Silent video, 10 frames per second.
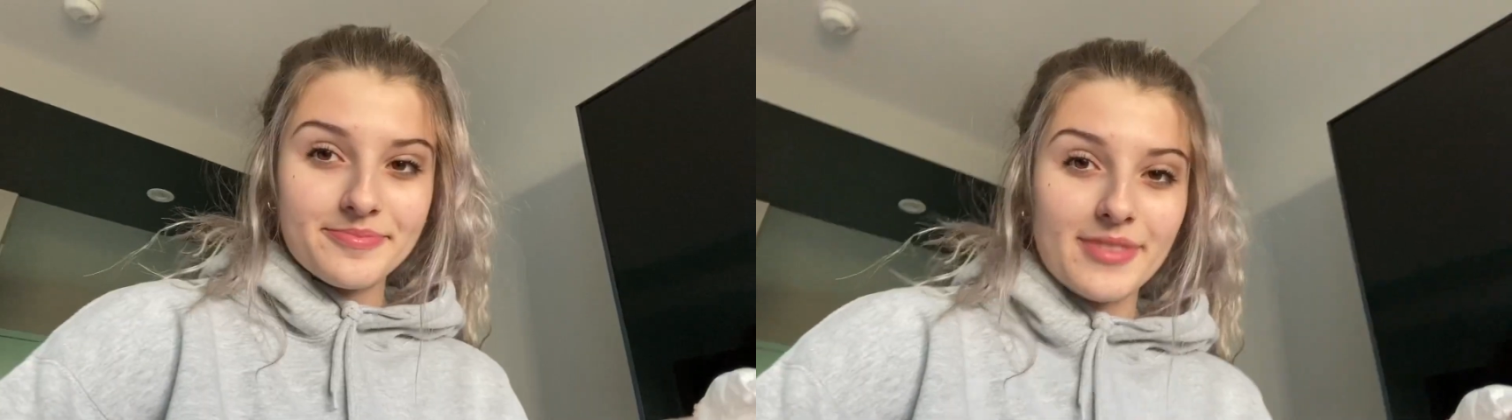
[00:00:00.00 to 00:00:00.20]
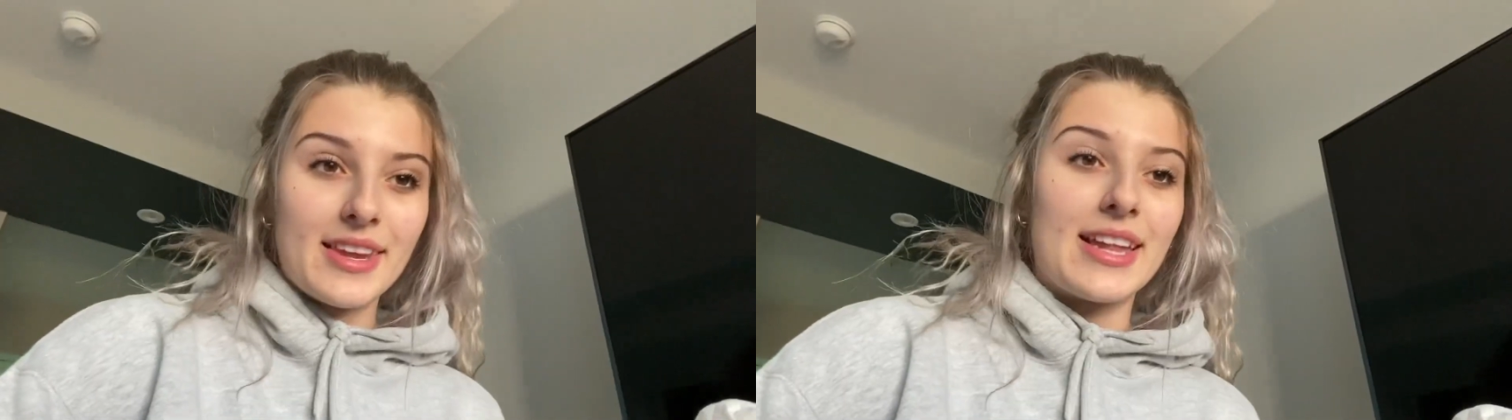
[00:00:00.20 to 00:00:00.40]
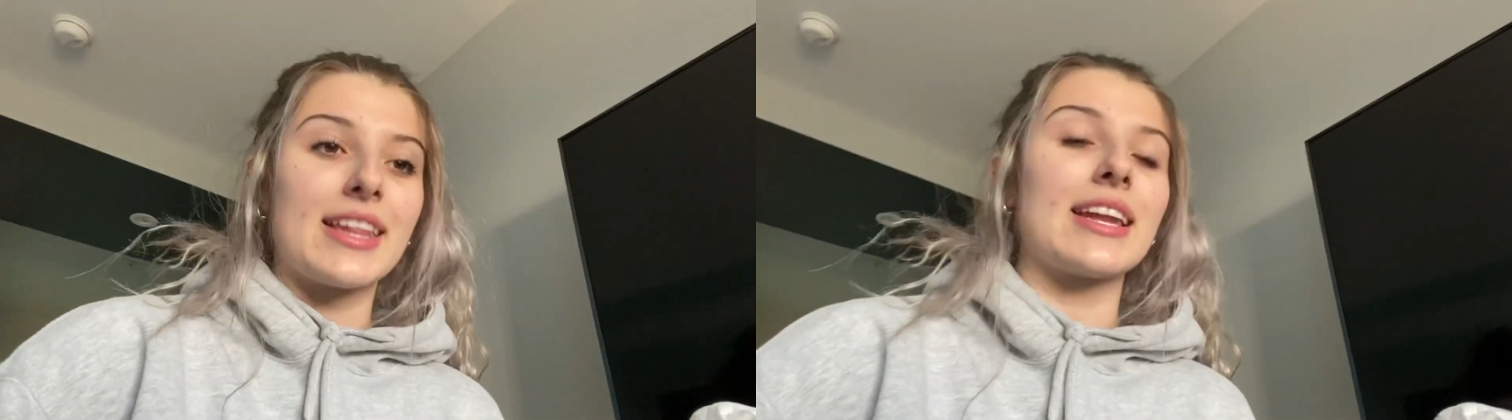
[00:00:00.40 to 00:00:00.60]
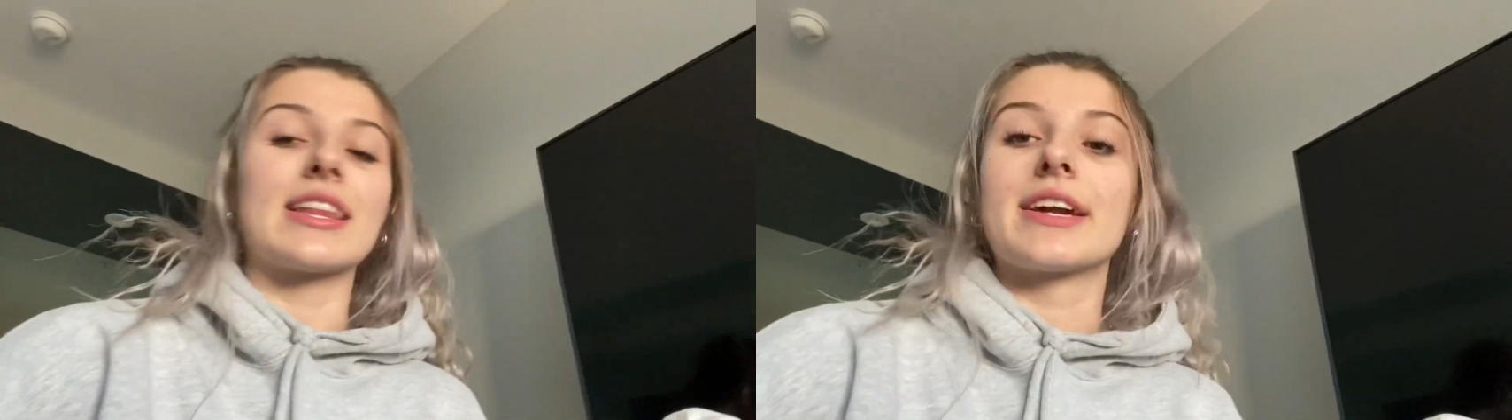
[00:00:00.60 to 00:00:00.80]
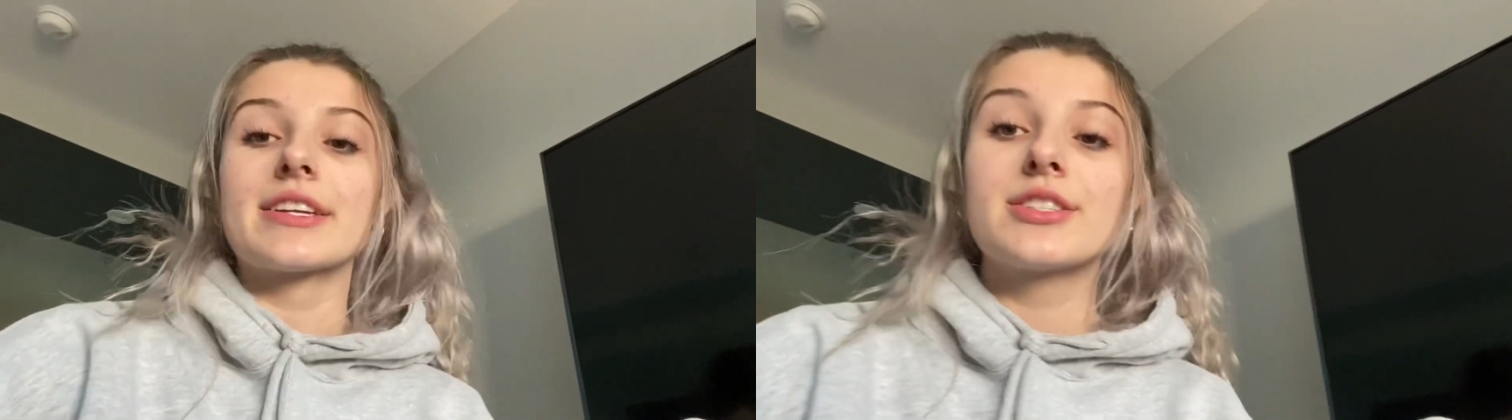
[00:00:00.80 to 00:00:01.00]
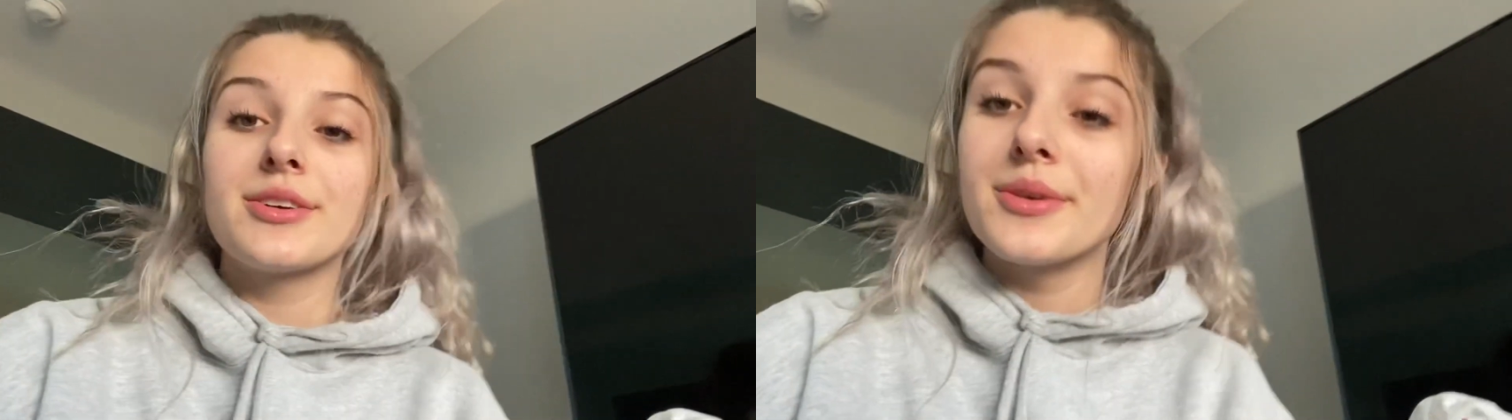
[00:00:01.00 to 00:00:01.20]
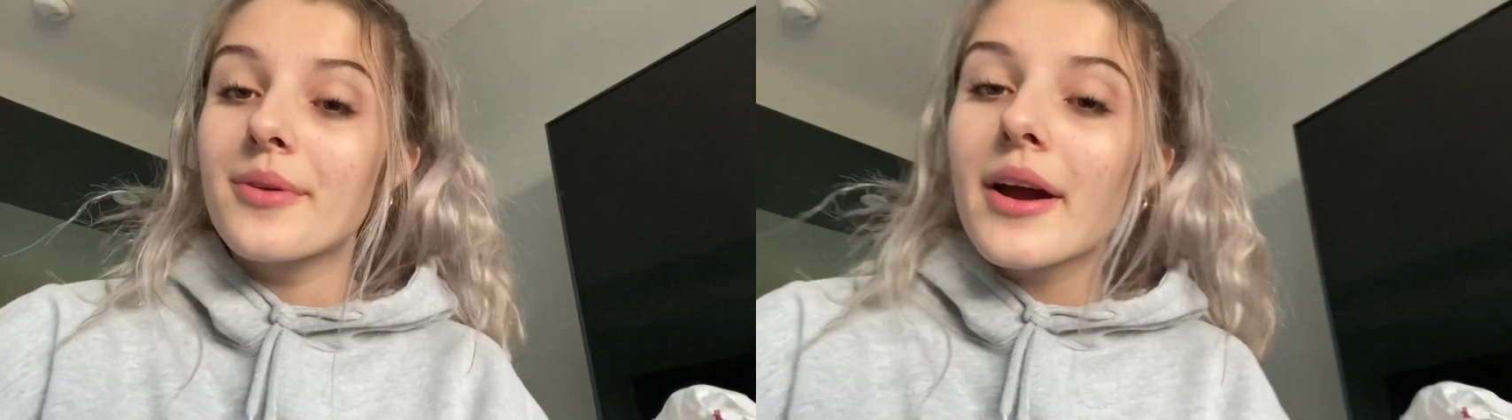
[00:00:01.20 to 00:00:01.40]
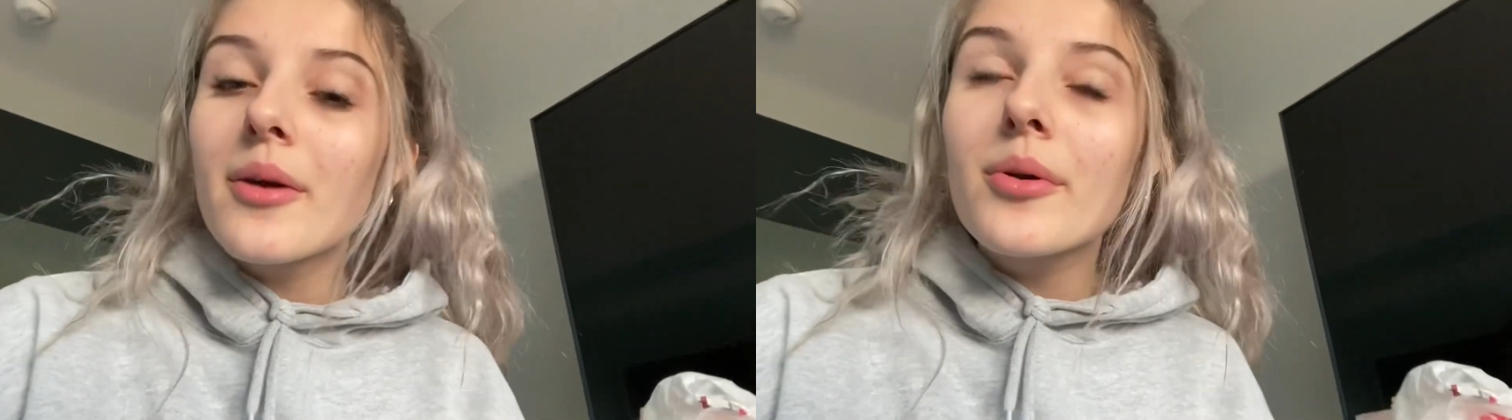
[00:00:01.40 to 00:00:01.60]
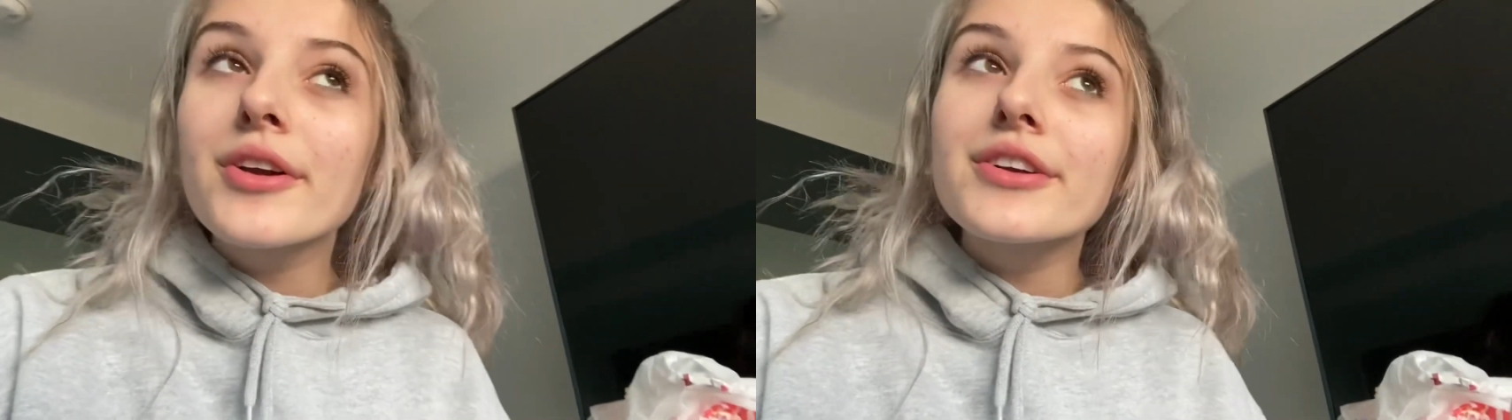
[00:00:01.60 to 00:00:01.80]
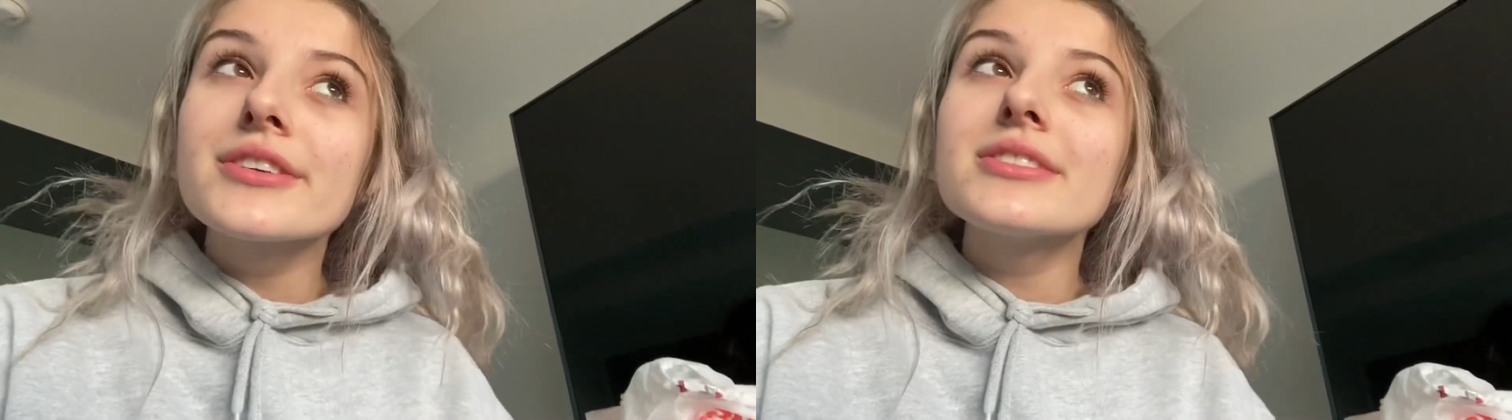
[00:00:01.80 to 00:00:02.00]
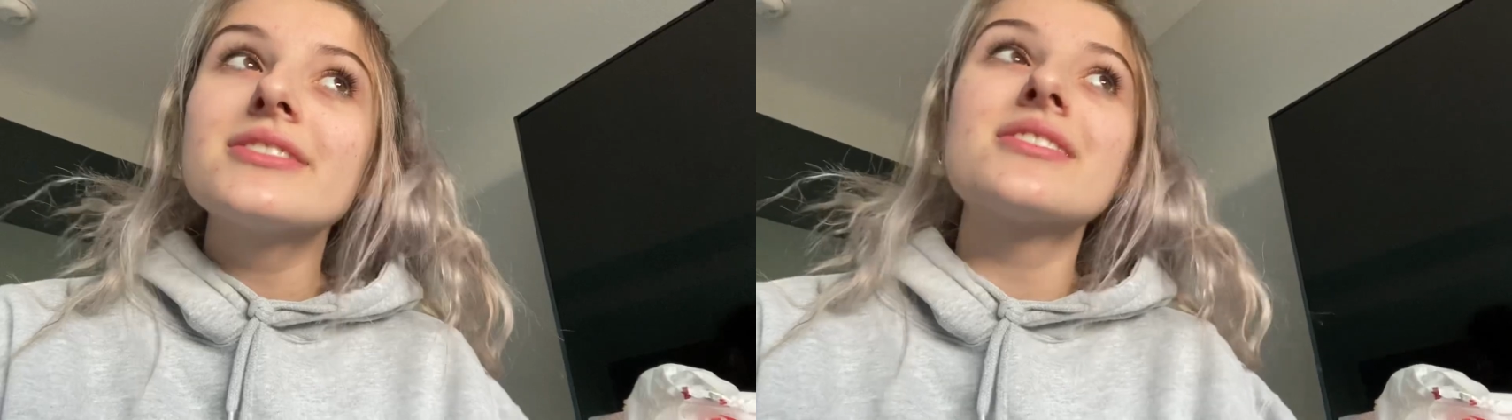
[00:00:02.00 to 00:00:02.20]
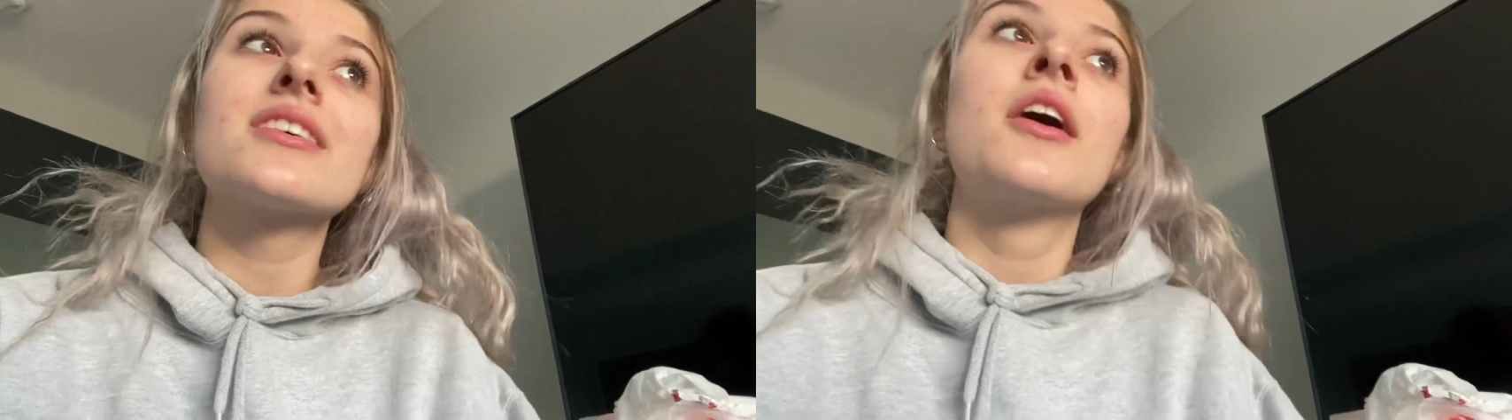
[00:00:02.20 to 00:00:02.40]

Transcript: And then in like two hours,